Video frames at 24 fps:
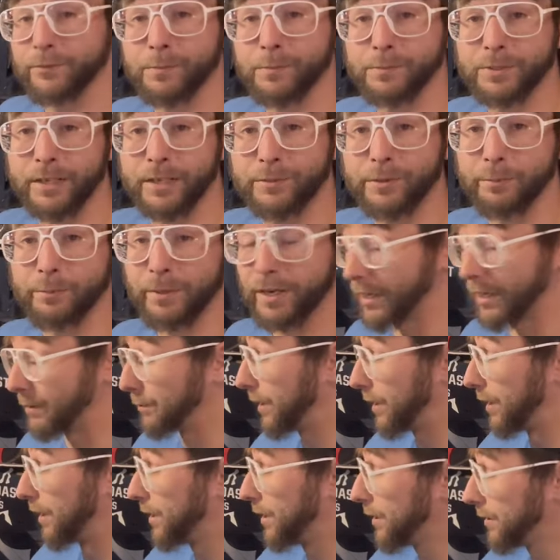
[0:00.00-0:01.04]
from top to bottom.
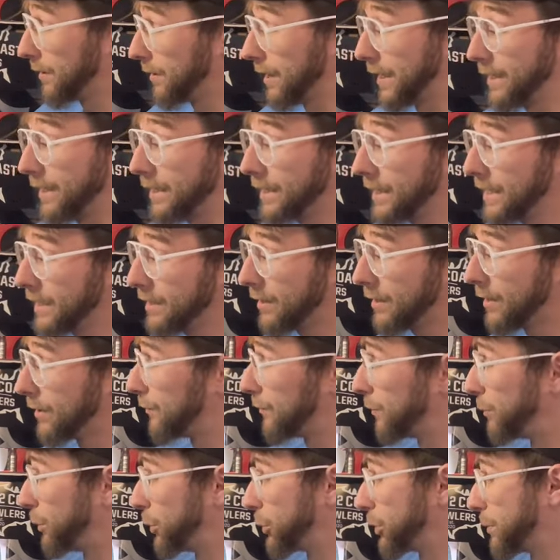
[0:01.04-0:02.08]
Uh, and again,
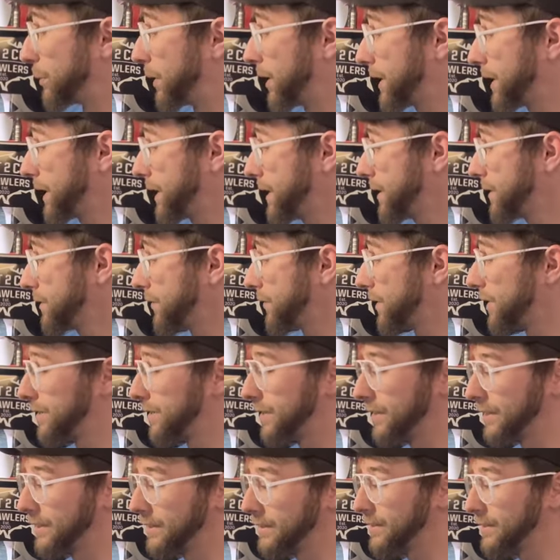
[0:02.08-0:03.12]
familiar body here. This
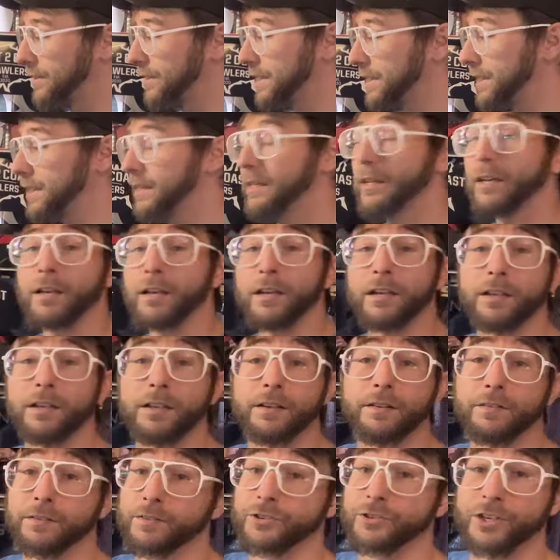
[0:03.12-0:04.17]
is the
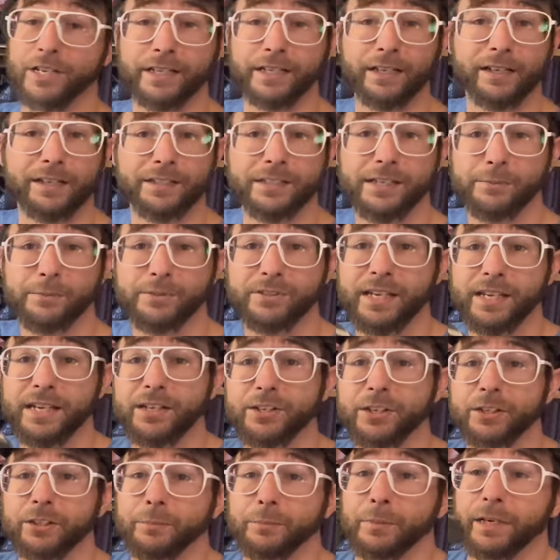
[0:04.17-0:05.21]
J Concept Stage
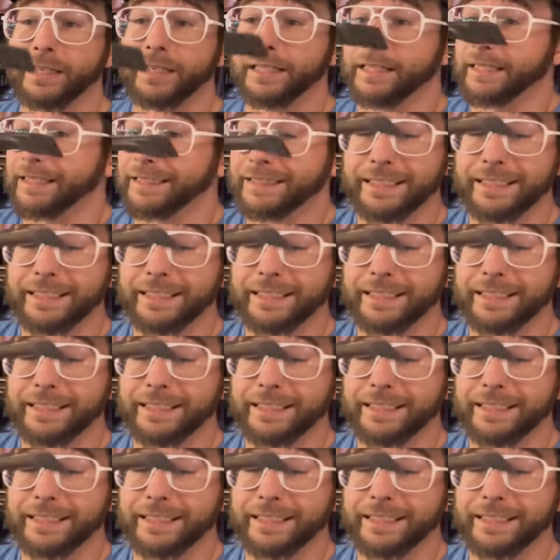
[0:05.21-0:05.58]
Killah body.